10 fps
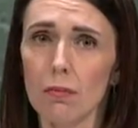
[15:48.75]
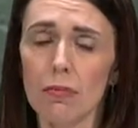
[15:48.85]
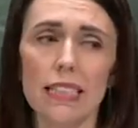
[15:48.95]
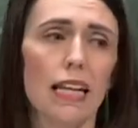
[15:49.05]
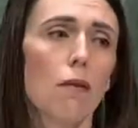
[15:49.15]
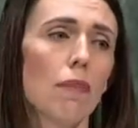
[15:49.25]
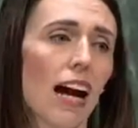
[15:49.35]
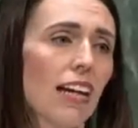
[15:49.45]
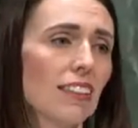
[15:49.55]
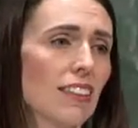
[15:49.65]
But some
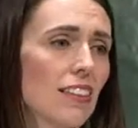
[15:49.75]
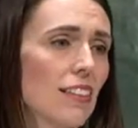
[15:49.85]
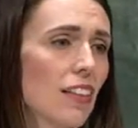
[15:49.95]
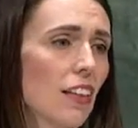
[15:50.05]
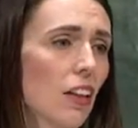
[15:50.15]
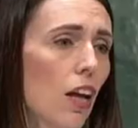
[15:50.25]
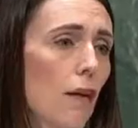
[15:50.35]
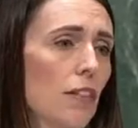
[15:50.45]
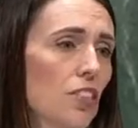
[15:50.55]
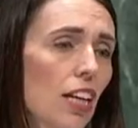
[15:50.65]
answers to the
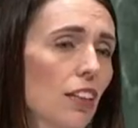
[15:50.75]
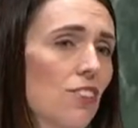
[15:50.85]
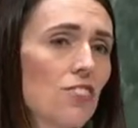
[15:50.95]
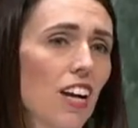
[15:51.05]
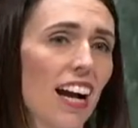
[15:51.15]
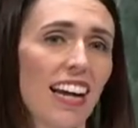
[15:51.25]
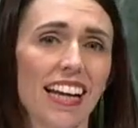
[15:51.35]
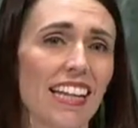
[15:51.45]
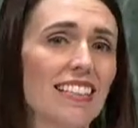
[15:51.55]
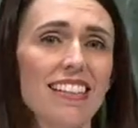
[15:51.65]
climate challenge are
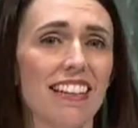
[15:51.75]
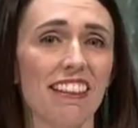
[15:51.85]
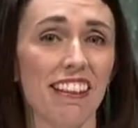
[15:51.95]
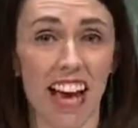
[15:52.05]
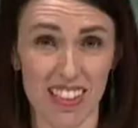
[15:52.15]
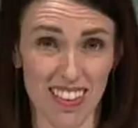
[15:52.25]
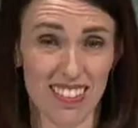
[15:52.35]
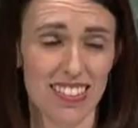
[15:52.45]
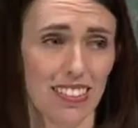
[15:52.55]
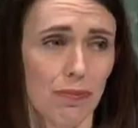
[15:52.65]
easier than
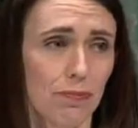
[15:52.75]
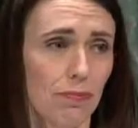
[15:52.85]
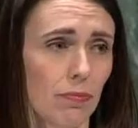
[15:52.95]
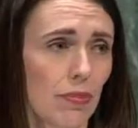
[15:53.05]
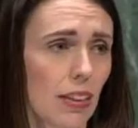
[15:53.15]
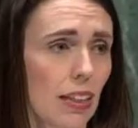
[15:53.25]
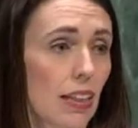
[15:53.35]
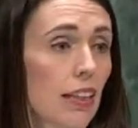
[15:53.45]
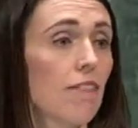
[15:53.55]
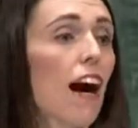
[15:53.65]
others.
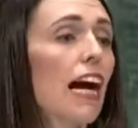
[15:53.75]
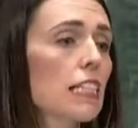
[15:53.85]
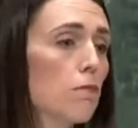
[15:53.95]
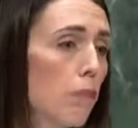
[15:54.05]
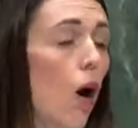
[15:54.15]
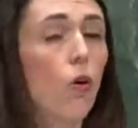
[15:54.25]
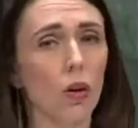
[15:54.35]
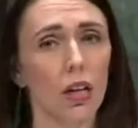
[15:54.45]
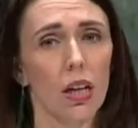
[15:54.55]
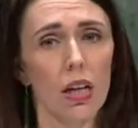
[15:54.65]
The vast
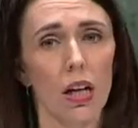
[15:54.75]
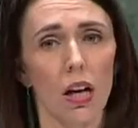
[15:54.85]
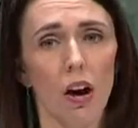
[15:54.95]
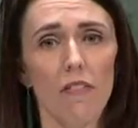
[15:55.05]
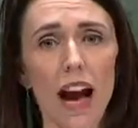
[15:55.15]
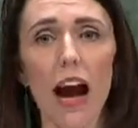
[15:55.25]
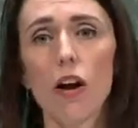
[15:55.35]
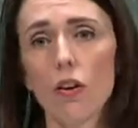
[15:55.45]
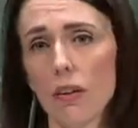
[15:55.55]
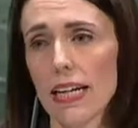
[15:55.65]
bulk of
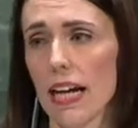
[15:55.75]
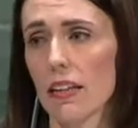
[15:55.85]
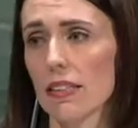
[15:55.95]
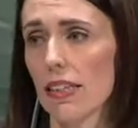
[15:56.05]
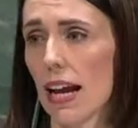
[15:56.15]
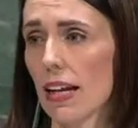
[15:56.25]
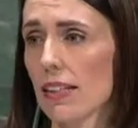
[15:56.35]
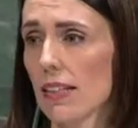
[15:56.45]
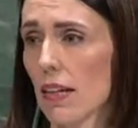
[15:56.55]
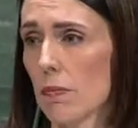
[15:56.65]
our greenhouse
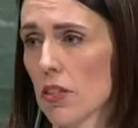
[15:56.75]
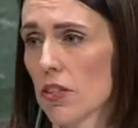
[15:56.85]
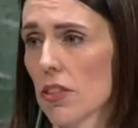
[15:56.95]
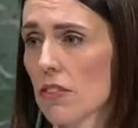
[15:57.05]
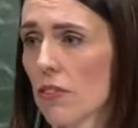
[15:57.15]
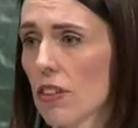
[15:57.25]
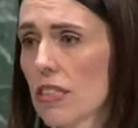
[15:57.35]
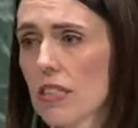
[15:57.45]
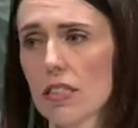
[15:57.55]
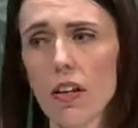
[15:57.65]
gas emissions, for
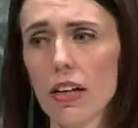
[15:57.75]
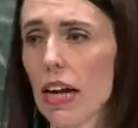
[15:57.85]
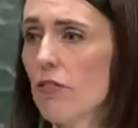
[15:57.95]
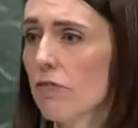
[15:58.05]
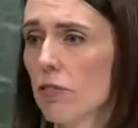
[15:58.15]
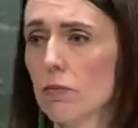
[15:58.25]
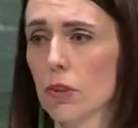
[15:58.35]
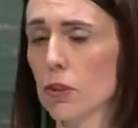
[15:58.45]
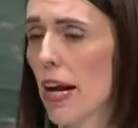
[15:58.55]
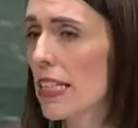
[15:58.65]
instance, don't come from
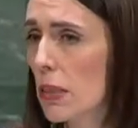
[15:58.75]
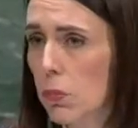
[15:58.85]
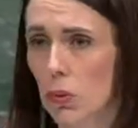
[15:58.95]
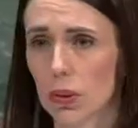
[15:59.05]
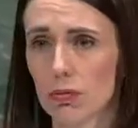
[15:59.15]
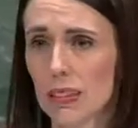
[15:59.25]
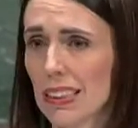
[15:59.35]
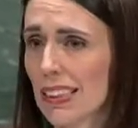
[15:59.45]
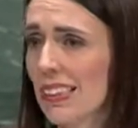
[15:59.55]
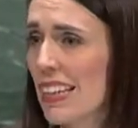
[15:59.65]
transport,
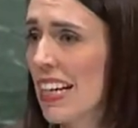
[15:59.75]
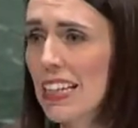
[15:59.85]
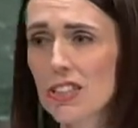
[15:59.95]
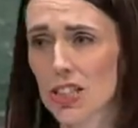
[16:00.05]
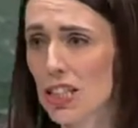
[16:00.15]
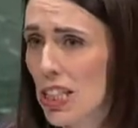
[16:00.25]
energy